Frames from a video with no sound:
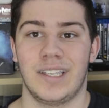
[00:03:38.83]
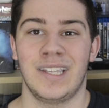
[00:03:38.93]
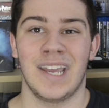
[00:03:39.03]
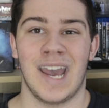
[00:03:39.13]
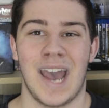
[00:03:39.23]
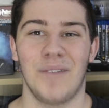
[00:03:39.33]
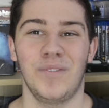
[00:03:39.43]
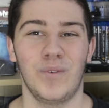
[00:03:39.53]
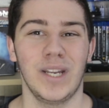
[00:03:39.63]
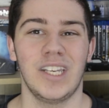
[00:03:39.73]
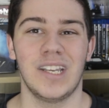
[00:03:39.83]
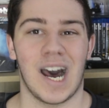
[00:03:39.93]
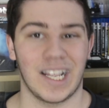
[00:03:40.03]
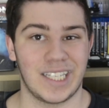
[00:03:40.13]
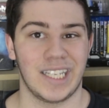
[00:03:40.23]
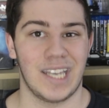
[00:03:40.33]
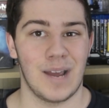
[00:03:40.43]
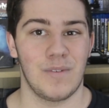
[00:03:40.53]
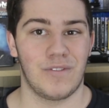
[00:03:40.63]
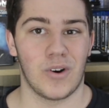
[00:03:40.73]
Yeah, haven't we not seen
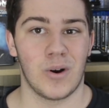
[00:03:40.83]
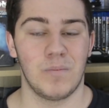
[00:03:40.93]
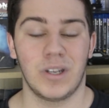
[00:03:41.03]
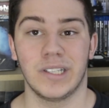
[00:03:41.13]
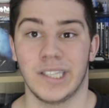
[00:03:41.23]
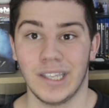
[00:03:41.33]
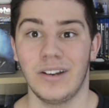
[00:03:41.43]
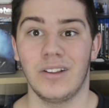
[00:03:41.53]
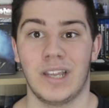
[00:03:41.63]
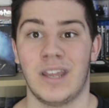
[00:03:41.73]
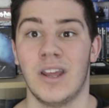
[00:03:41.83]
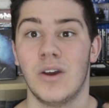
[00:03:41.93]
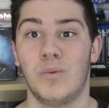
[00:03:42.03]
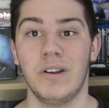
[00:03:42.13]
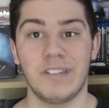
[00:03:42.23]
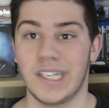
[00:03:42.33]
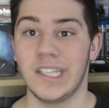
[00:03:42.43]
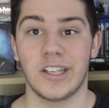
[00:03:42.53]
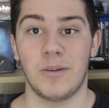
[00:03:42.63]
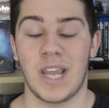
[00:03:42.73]
that before? Because literally, we've
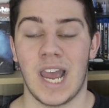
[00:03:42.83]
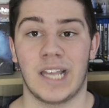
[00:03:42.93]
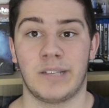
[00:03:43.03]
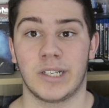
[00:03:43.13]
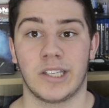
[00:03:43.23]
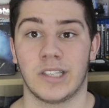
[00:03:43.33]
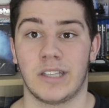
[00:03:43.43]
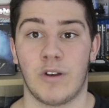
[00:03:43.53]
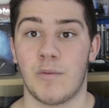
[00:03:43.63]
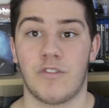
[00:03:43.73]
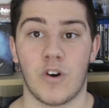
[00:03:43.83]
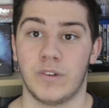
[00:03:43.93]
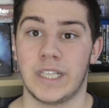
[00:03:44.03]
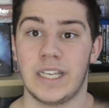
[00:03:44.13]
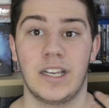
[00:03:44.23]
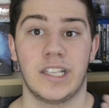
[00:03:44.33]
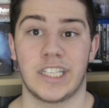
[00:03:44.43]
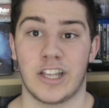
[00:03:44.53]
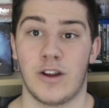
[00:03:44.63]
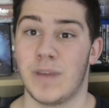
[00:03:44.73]
seen so many aspects of this film before. We've seen it in
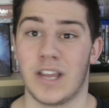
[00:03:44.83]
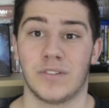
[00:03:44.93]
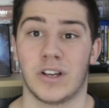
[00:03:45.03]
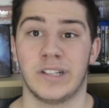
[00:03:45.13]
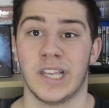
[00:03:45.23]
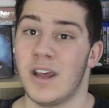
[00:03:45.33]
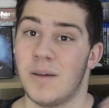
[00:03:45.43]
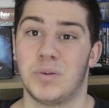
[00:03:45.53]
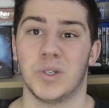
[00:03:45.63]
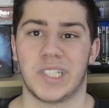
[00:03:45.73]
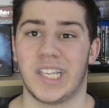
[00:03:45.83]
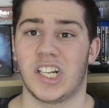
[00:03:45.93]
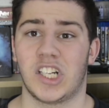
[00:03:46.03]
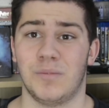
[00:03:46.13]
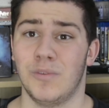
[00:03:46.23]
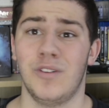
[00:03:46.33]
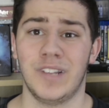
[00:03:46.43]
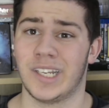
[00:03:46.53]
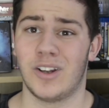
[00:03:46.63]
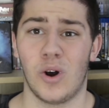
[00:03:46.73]
so many of those possession
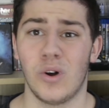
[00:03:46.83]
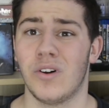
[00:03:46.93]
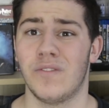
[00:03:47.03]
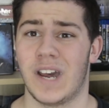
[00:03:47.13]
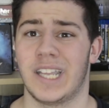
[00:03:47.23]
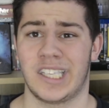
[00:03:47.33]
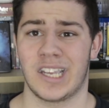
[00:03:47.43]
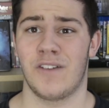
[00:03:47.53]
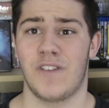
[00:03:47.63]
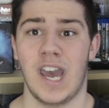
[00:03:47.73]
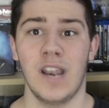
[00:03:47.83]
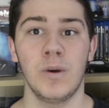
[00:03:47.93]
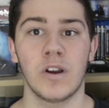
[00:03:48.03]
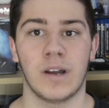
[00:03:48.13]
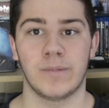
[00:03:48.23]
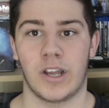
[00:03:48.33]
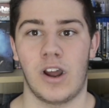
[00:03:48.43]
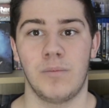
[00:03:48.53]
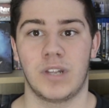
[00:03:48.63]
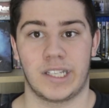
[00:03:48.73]
movies and all of that stuff. Annabelle Comes
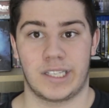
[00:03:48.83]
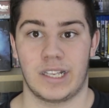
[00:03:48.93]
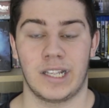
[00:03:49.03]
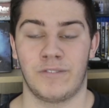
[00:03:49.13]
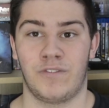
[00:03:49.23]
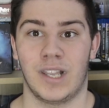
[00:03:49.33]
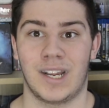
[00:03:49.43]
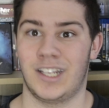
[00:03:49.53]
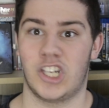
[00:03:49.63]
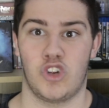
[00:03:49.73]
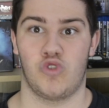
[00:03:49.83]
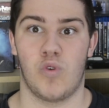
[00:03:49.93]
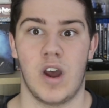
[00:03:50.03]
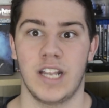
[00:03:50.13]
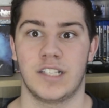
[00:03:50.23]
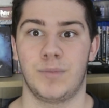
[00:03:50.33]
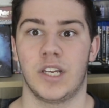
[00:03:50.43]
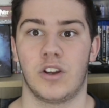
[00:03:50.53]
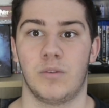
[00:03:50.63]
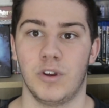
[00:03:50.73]
Home just doesn't feel like it's trying to be
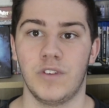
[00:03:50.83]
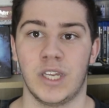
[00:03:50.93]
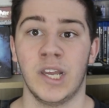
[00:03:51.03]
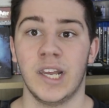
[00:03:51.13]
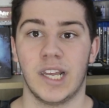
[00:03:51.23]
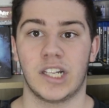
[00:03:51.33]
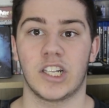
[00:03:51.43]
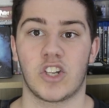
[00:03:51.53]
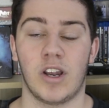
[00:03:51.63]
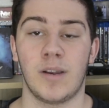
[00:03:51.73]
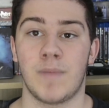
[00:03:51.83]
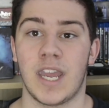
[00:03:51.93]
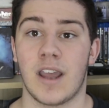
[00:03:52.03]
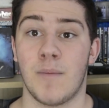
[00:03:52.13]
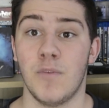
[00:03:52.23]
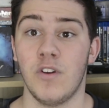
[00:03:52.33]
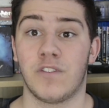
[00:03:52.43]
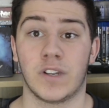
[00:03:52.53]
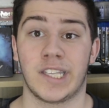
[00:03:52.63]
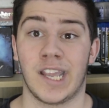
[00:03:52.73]
a good movie. It's just trying to make a movie
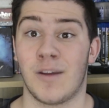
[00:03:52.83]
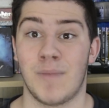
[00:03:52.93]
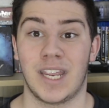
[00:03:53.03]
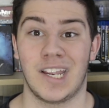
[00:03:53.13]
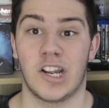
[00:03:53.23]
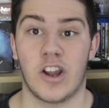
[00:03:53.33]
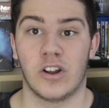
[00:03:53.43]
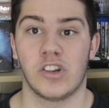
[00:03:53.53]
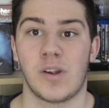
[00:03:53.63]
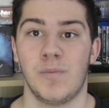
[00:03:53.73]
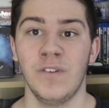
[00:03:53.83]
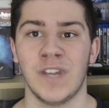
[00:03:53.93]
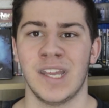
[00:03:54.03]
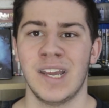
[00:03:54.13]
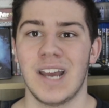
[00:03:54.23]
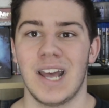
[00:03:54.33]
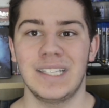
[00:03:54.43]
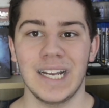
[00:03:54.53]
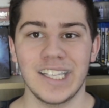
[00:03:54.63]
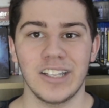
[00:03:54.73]
for the sake of making a Conjuring movie. And
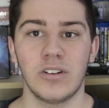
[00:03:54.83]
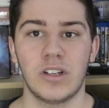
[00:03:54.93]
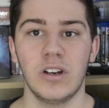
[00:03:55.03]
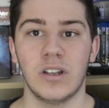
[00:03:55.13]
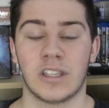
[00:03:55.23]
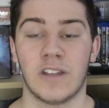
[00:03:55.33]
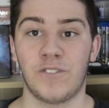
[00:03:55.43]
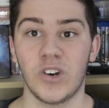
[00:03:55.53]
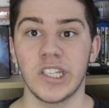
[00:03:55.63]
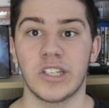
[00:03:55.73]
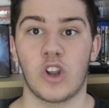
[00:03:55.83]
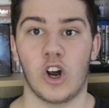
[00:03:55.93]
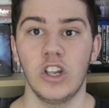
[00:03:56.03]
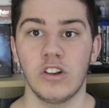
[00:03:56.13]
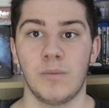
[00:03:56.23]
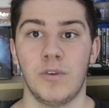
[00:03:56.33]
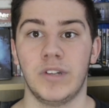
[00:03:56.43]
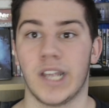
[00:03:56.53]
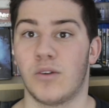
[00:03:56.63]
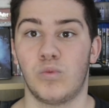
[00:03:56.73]
that's not good. The first two Conjuring
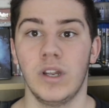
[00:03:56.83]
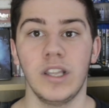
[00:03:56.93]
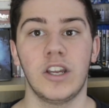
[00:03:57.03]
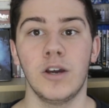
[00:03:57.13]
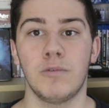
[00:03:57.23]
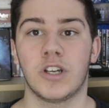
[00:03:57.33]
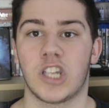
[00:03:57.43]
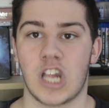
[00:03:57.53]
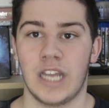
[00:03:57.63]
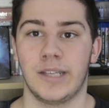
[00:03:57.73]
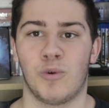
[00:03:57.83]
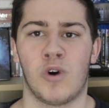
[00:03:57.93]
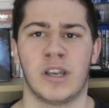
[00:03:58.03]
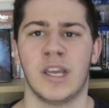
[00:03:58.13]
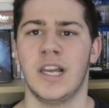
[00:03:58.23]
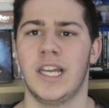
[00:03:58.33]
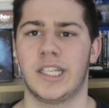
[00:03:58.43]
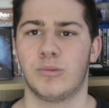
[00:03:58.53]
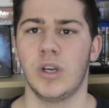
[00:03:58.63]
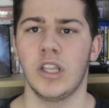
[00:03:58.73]
movies are really good because James Wan
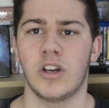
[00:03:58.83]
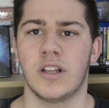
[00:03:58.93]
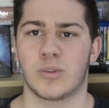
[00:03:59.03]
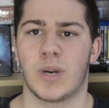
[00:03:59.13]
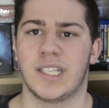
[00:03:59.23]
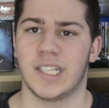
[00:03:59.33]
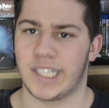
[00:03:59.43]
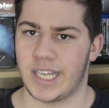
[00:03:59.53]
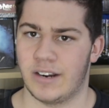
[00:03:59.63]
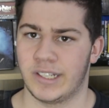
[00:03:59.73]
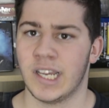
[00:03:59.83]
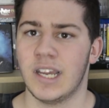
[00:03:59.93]
is really good at directing the scares.